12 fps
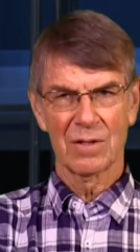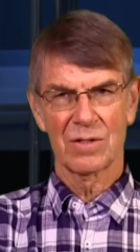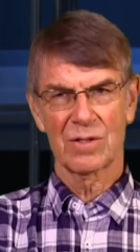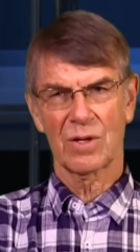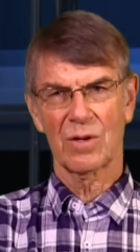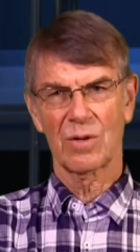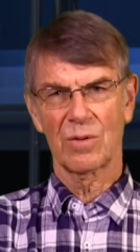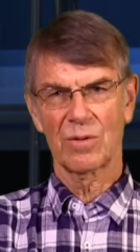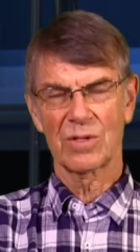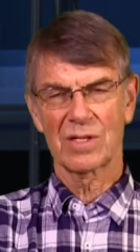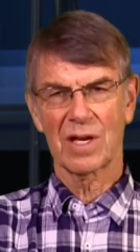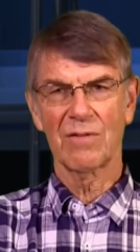So
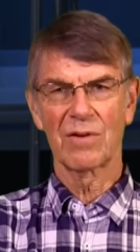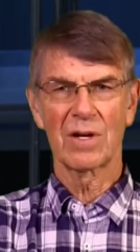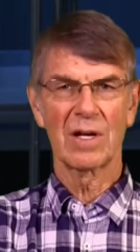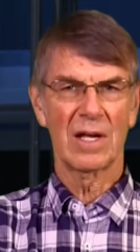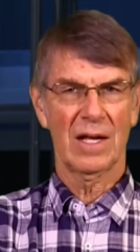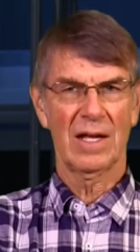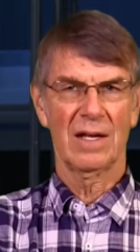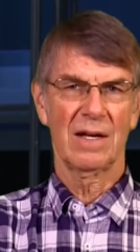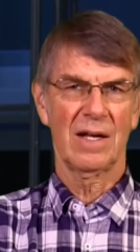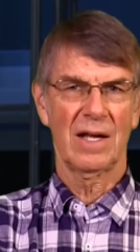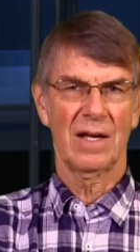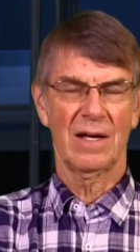several
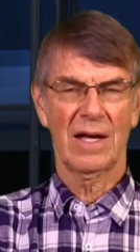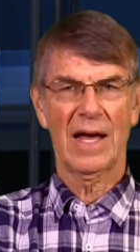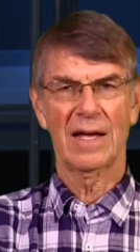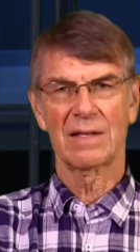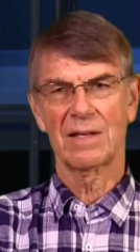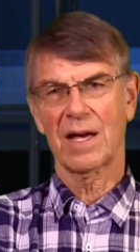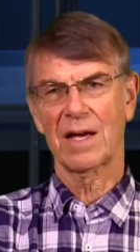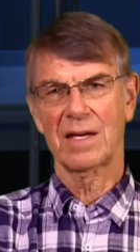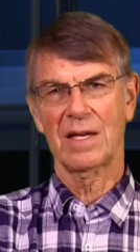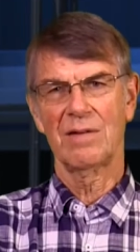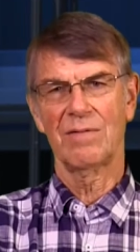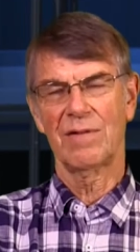
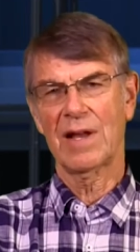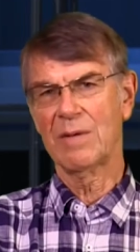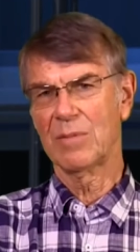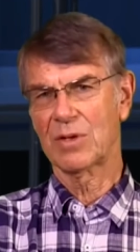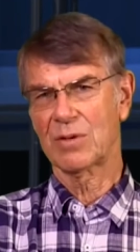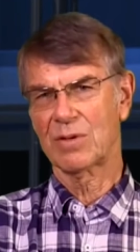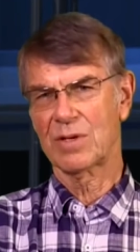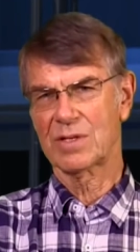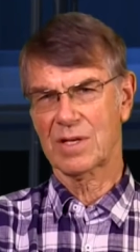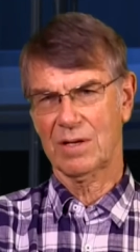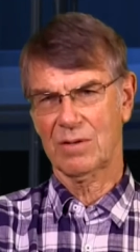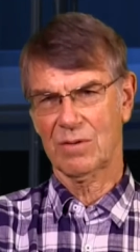anti-inflammatory
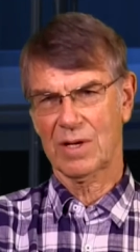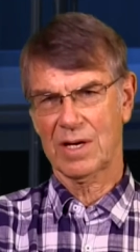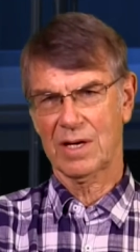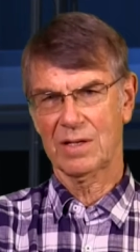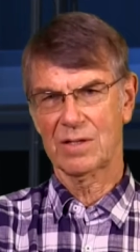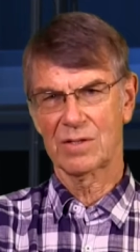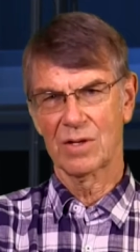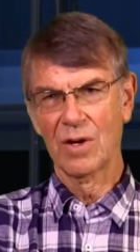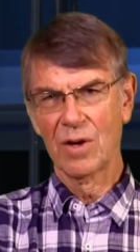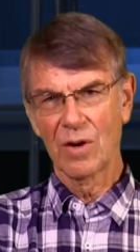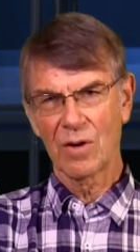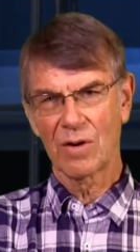cytokines
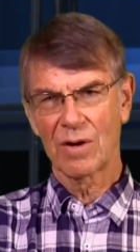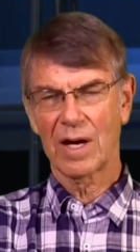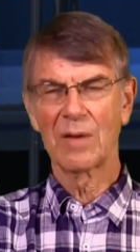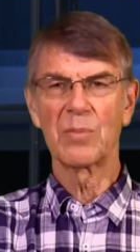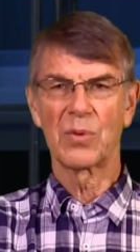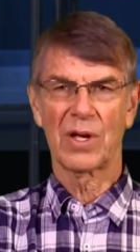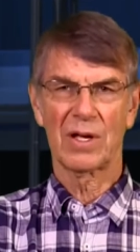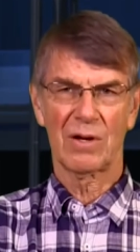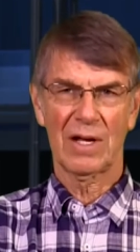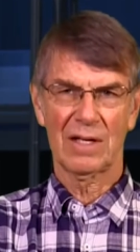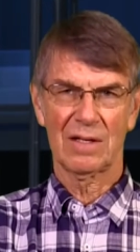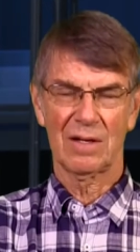are
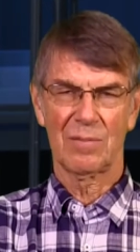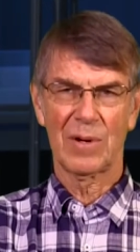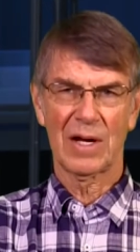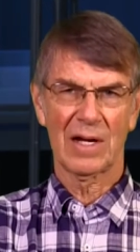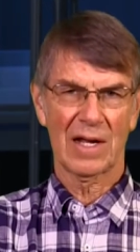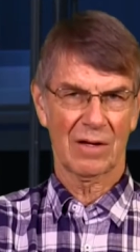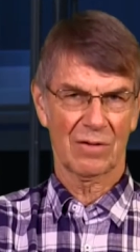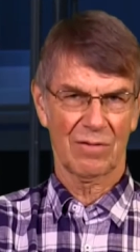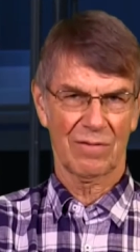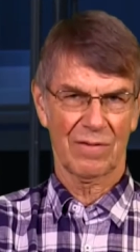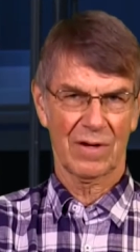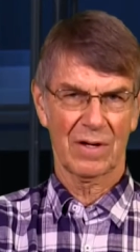upregulated by
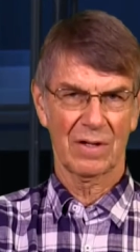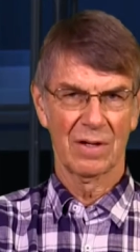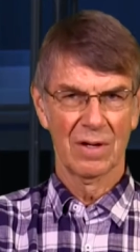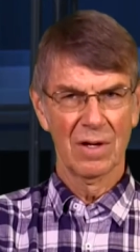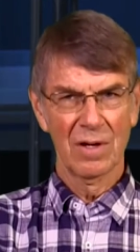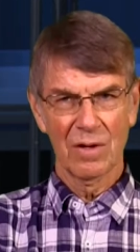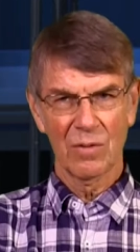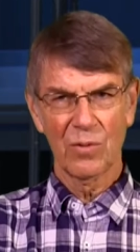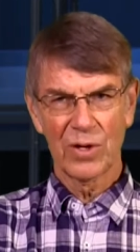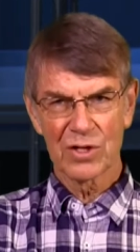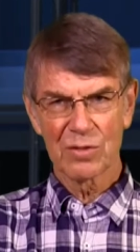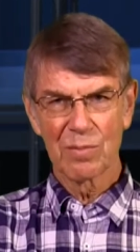lactoferrin,
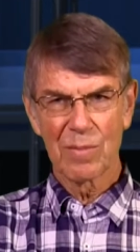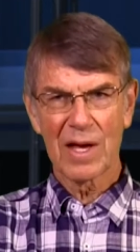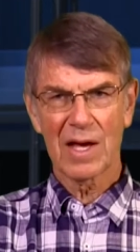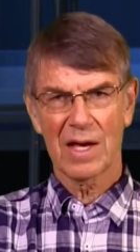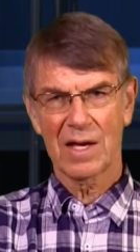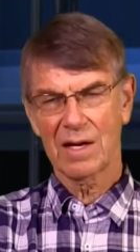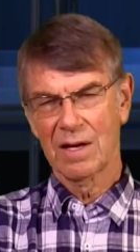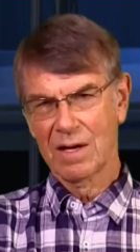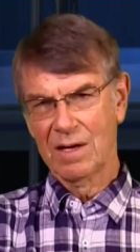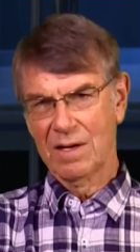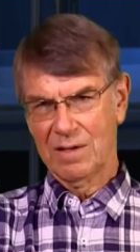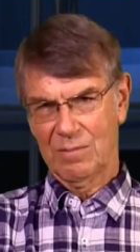which may
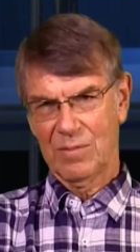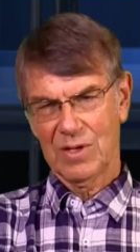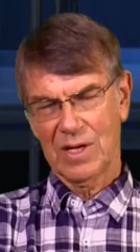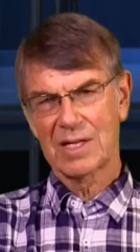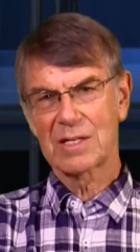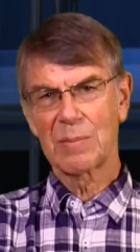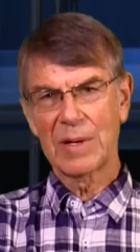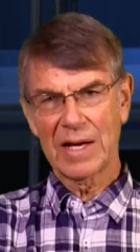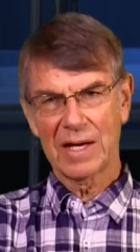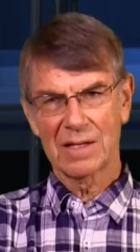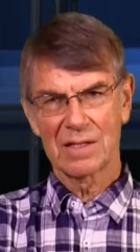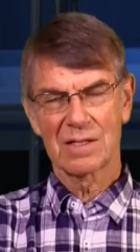
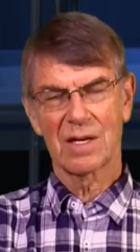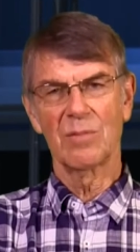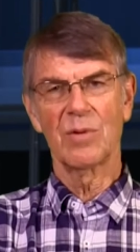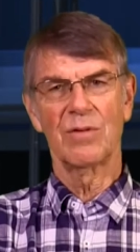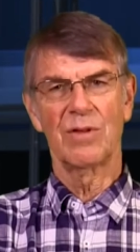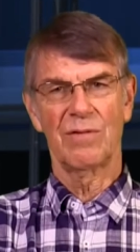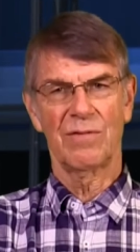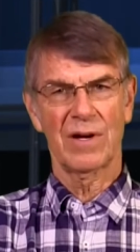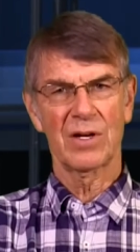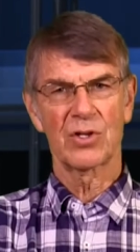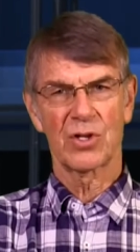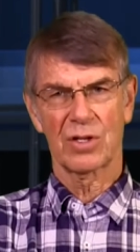explain some of the
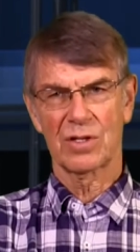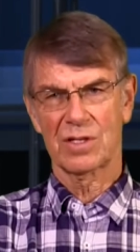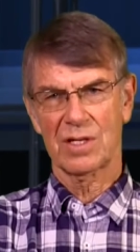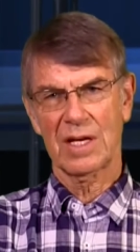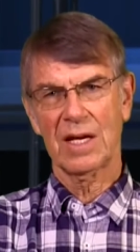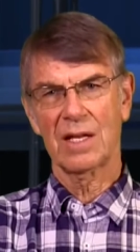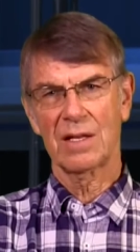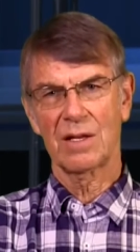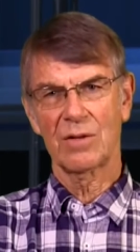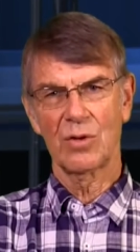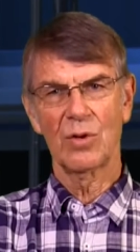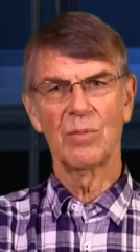functions in
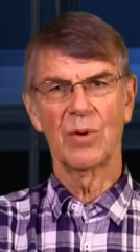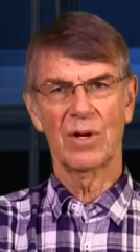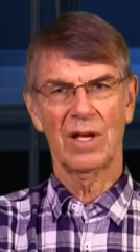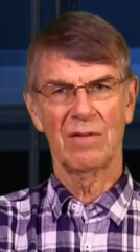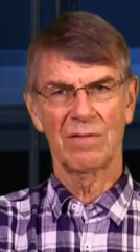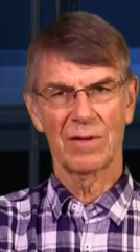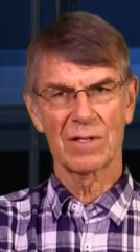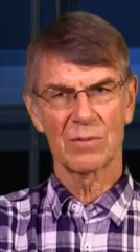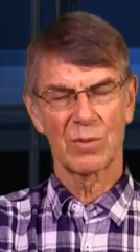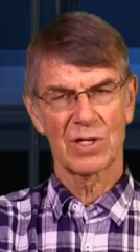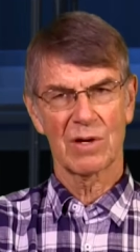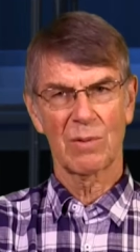the newborn
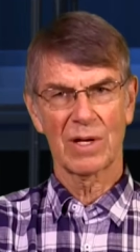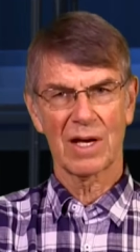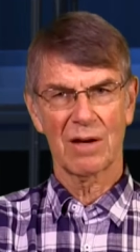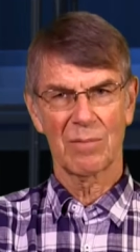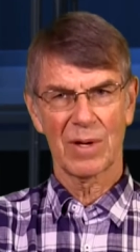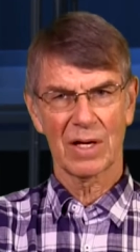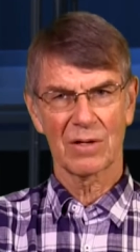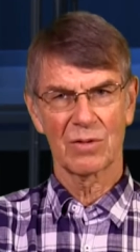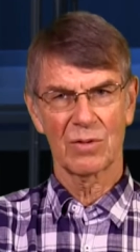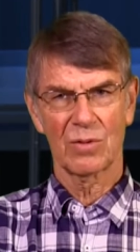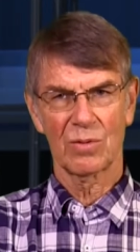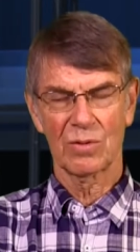infants, which I will come back
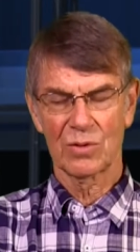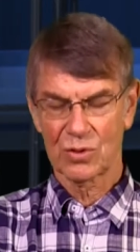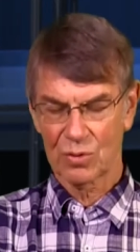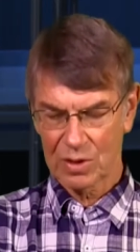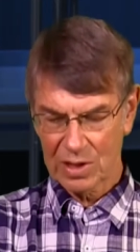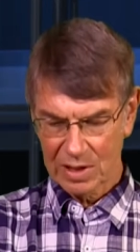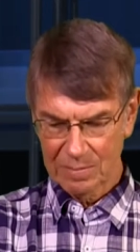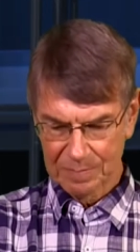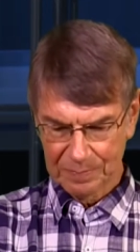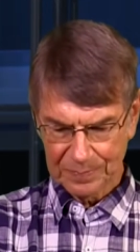to shortly.